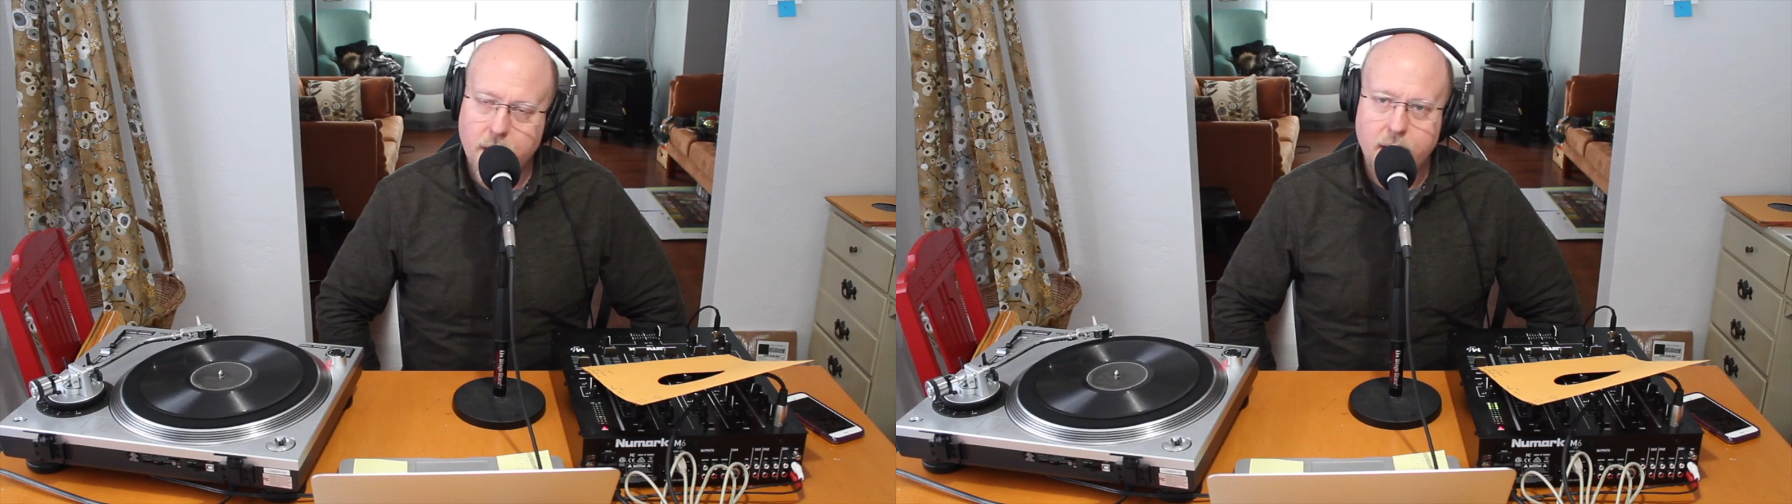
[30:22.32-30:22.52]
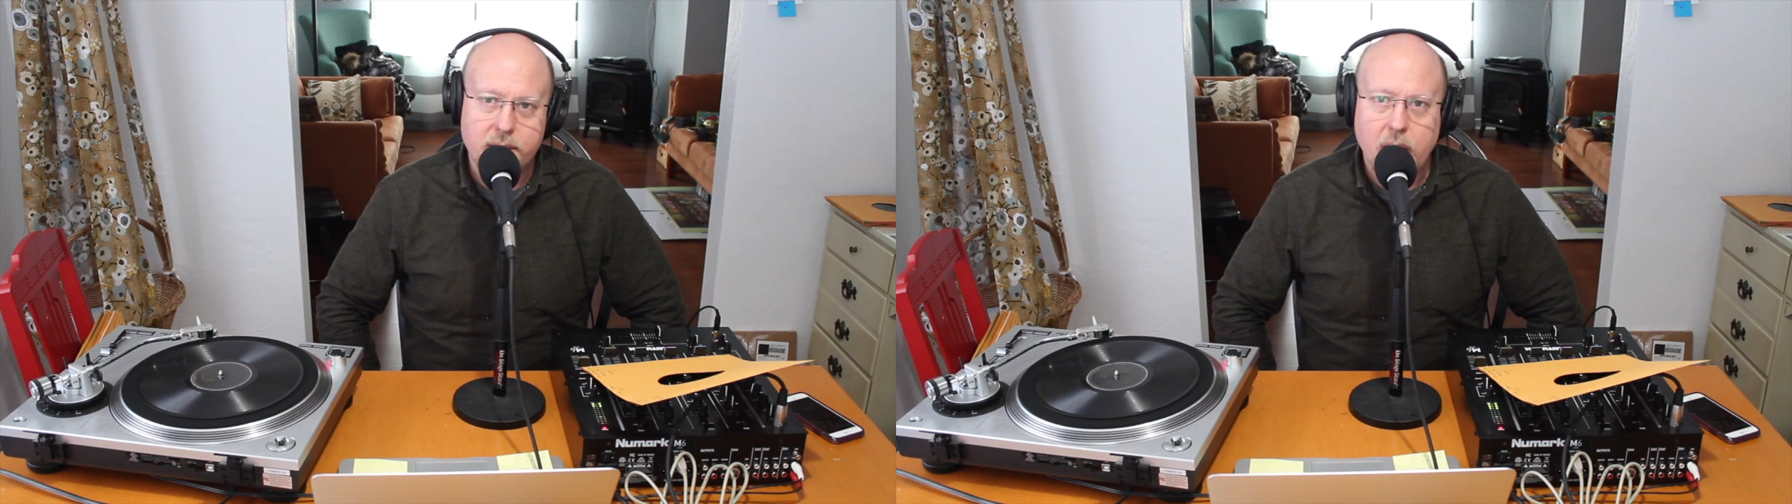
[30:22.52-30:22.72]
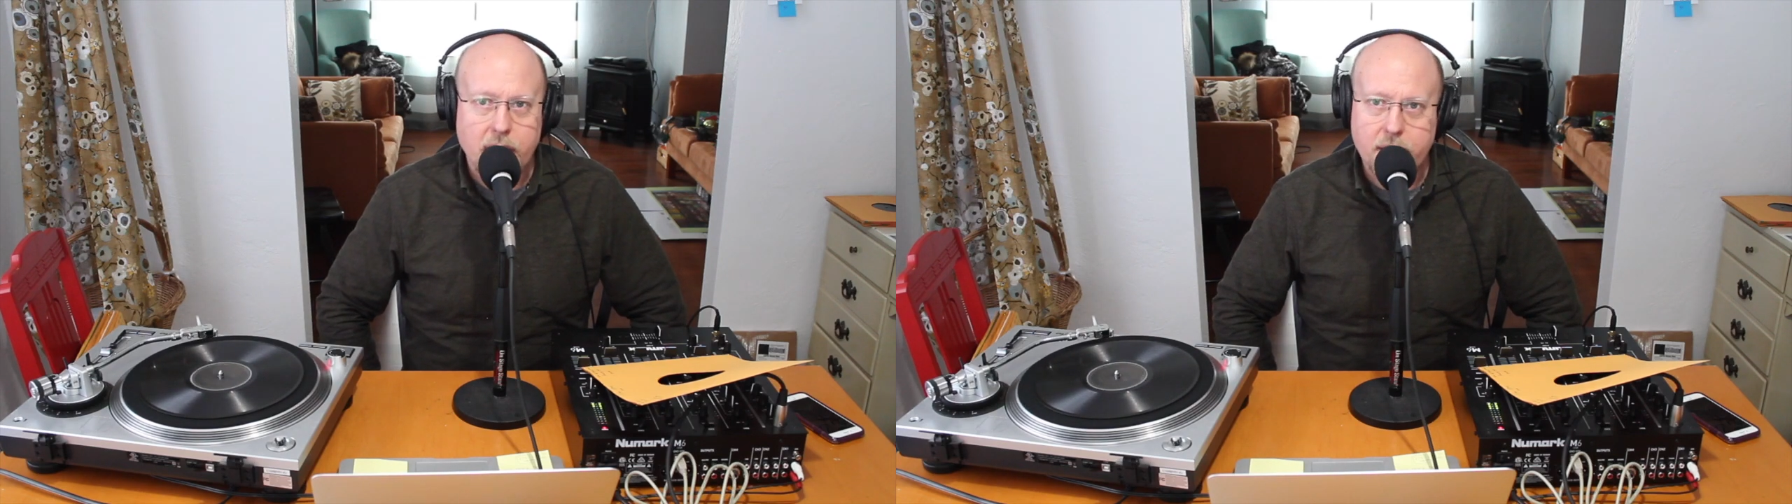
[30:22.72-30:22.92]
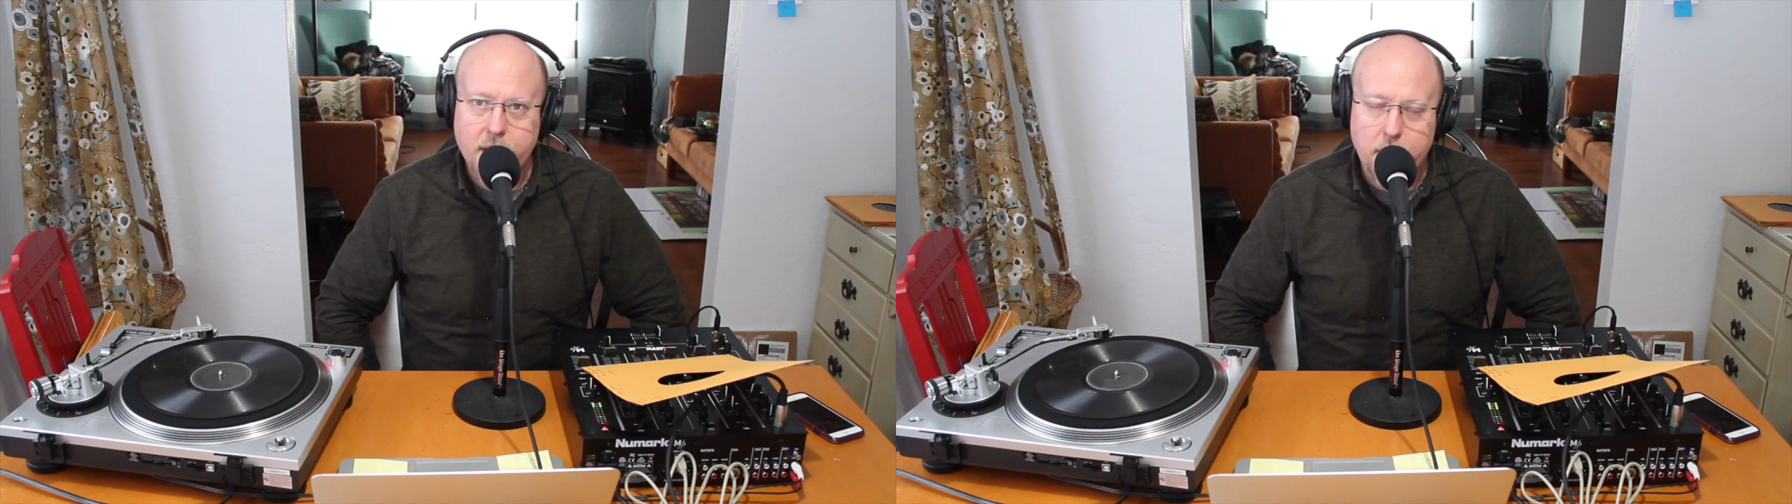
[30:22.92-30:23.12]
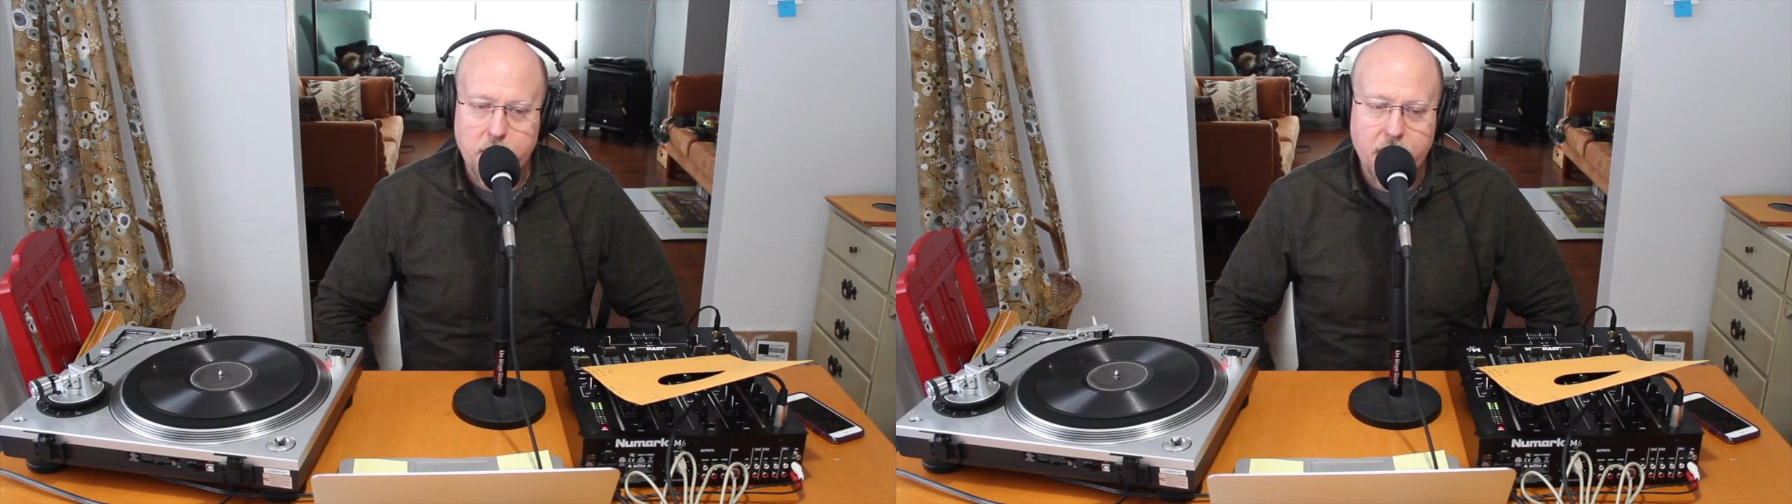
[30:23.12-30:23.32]
it's not going to
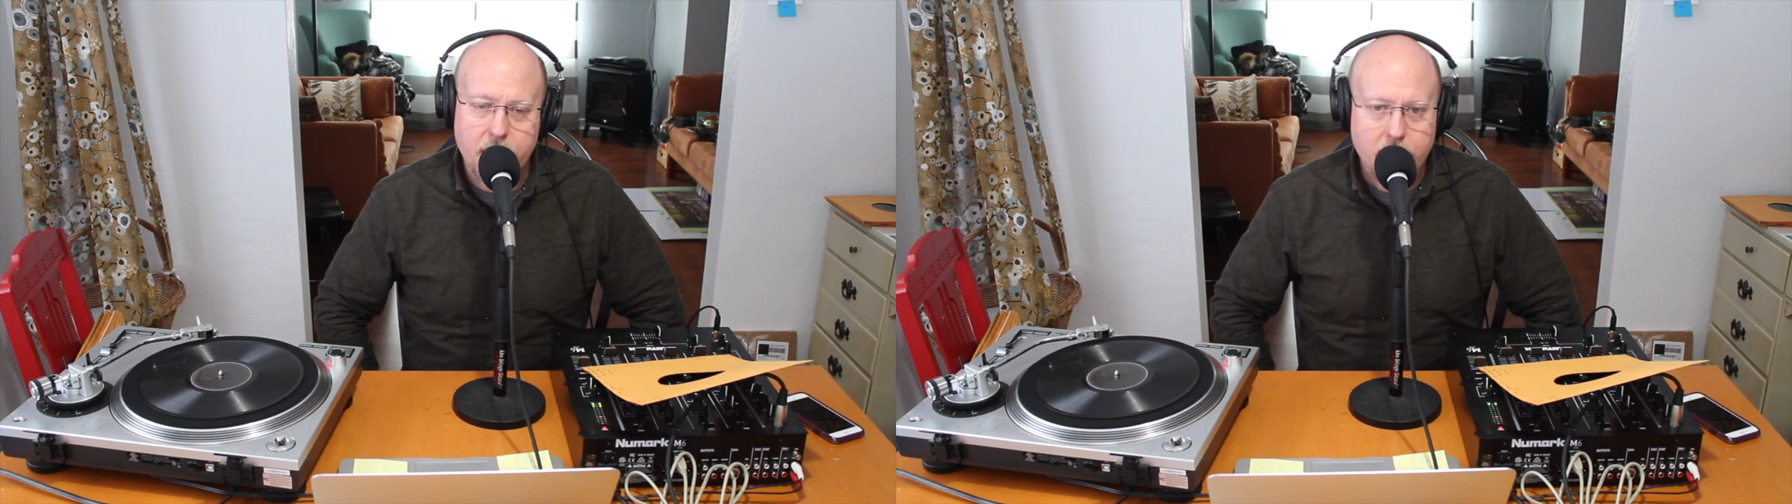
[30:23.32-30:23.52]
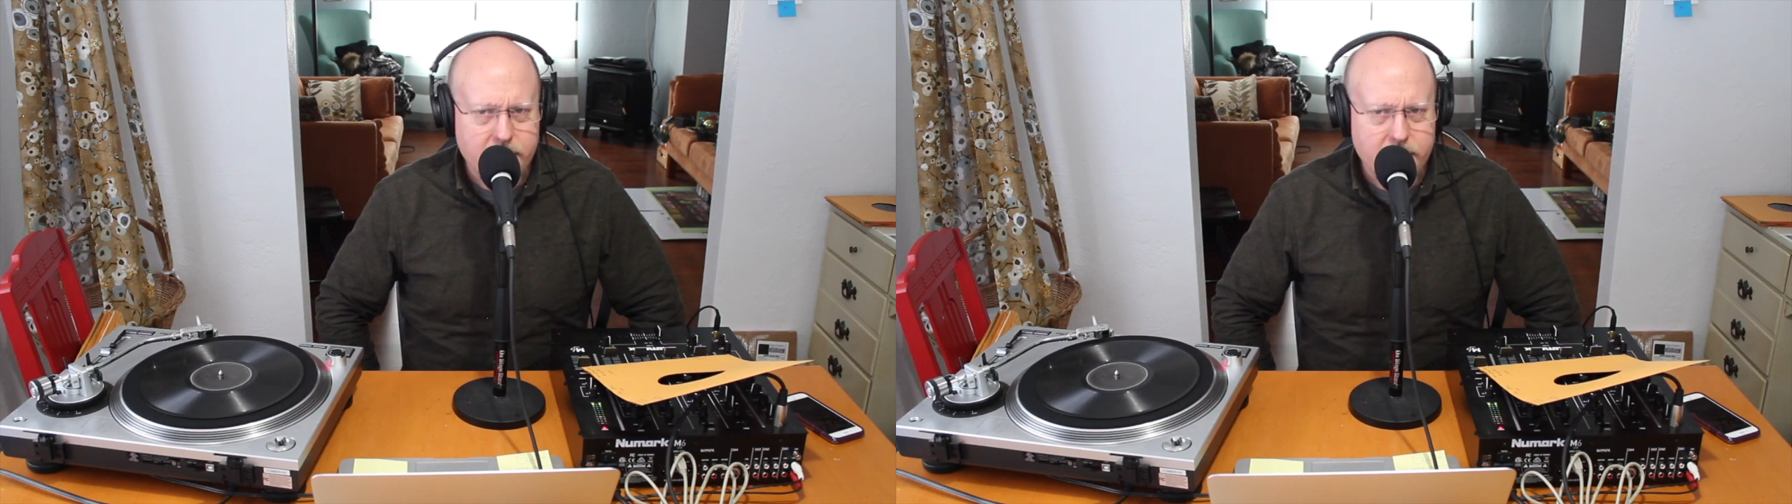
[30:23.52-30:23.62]
come to me.